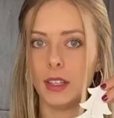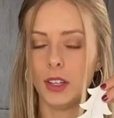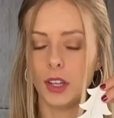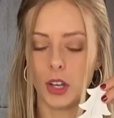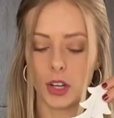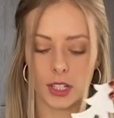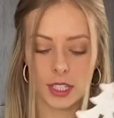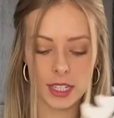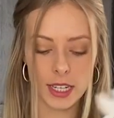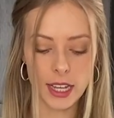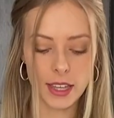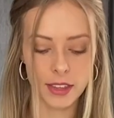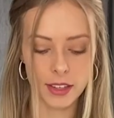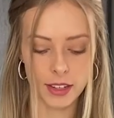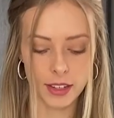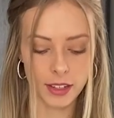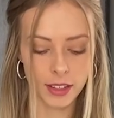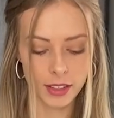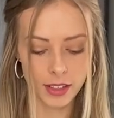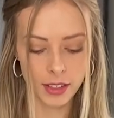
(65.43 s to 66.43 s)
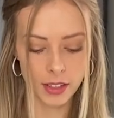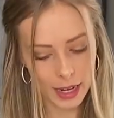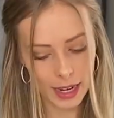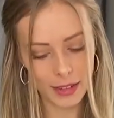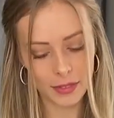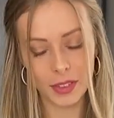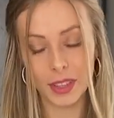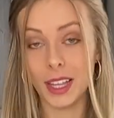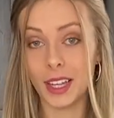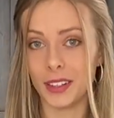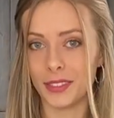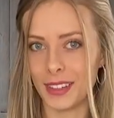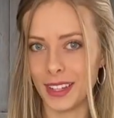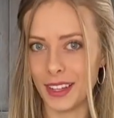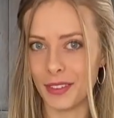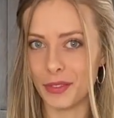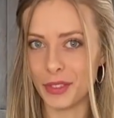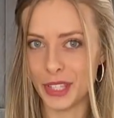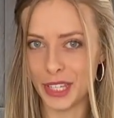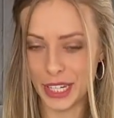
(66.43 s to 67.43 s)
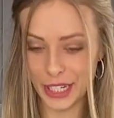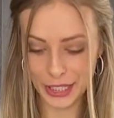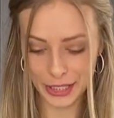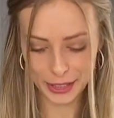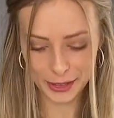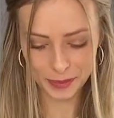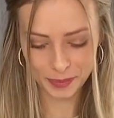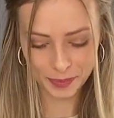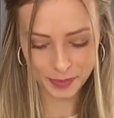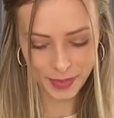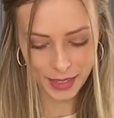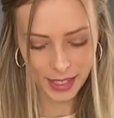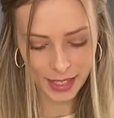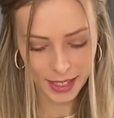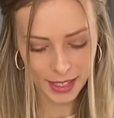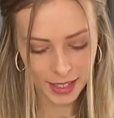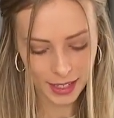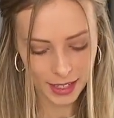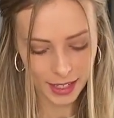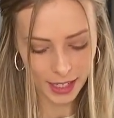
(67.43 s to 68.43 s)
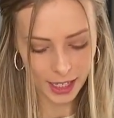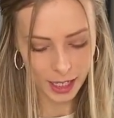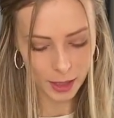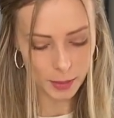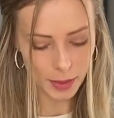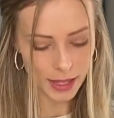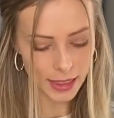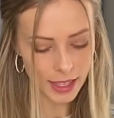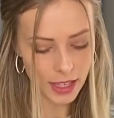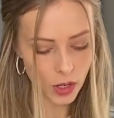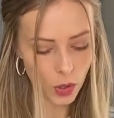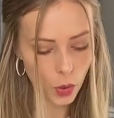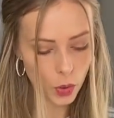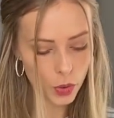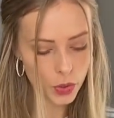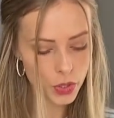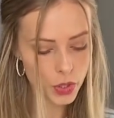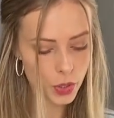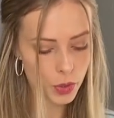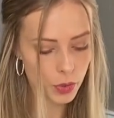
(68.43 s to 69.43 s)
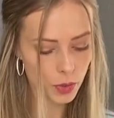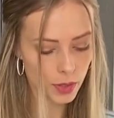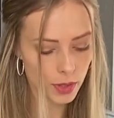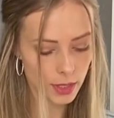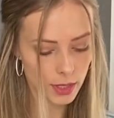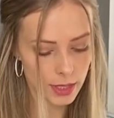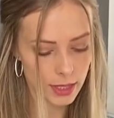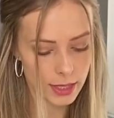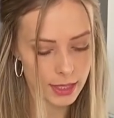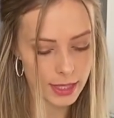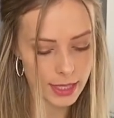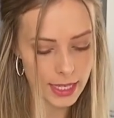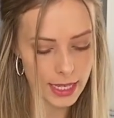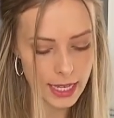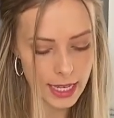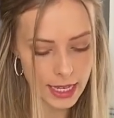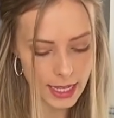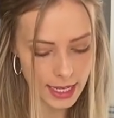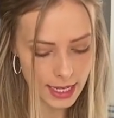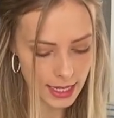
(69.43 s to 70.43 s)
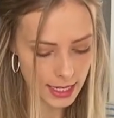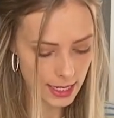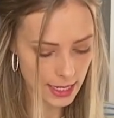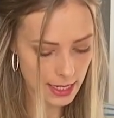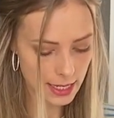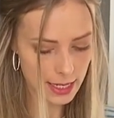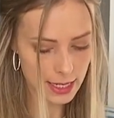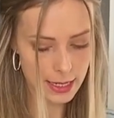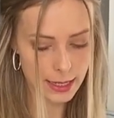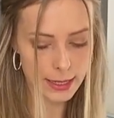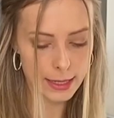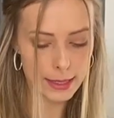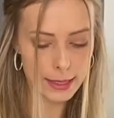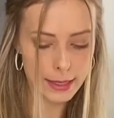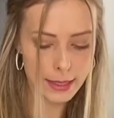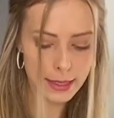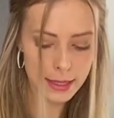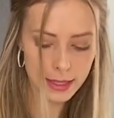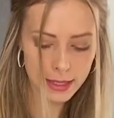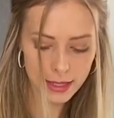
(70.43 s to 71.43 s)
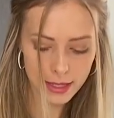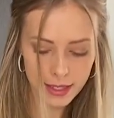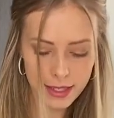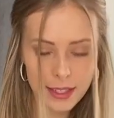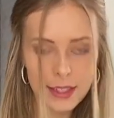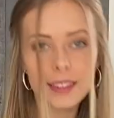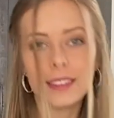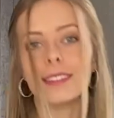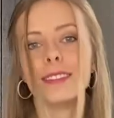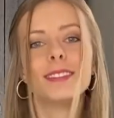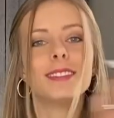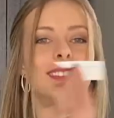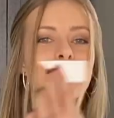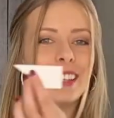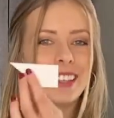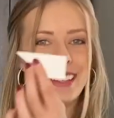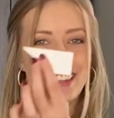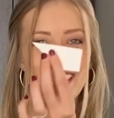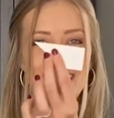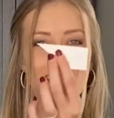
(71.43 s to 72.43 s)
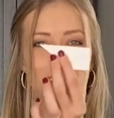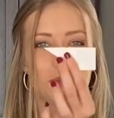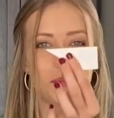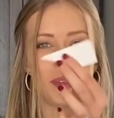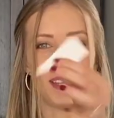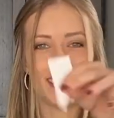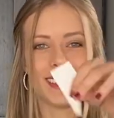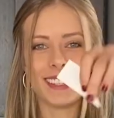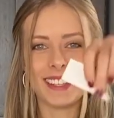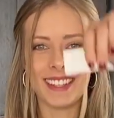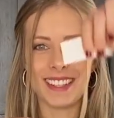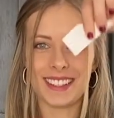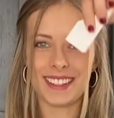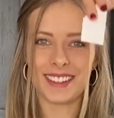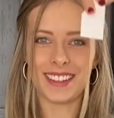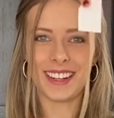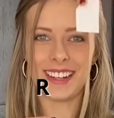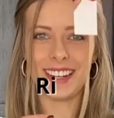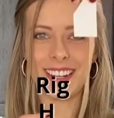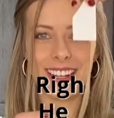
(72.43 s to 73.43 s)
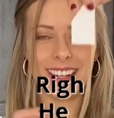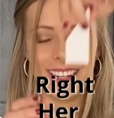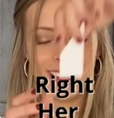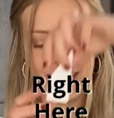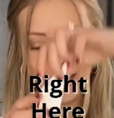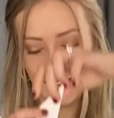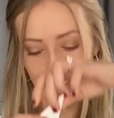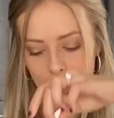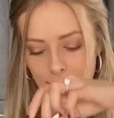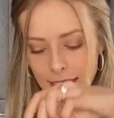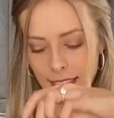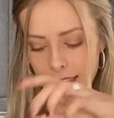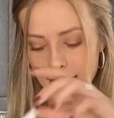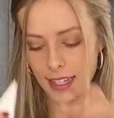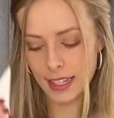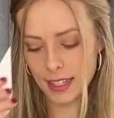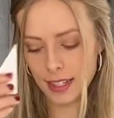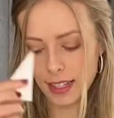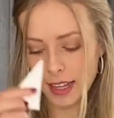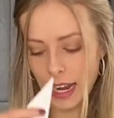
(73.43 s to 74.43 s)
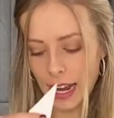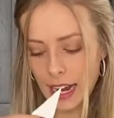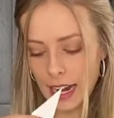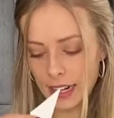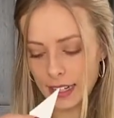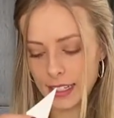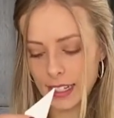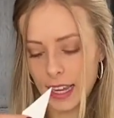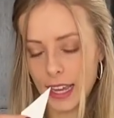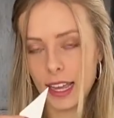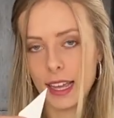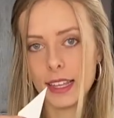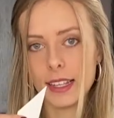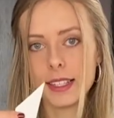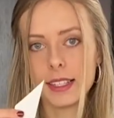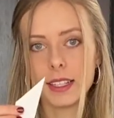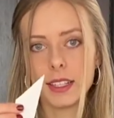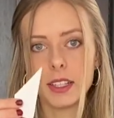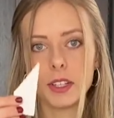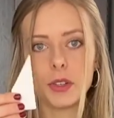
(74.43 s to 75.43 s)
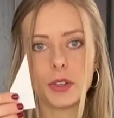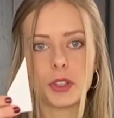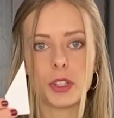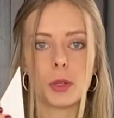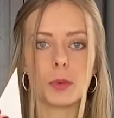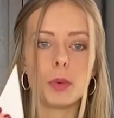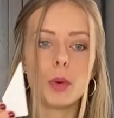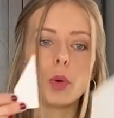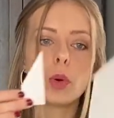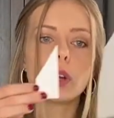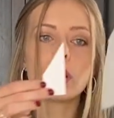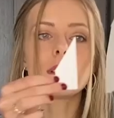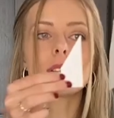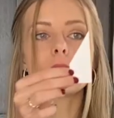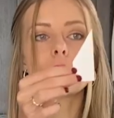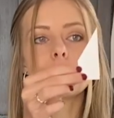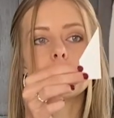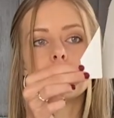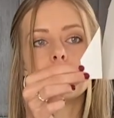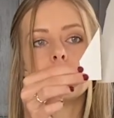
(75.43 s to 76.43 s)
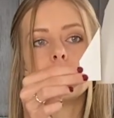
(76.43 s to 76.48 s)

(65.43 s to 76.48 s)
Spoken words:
hook together. I have a lot of ifs here. And then also these pieces right here. These act as little supports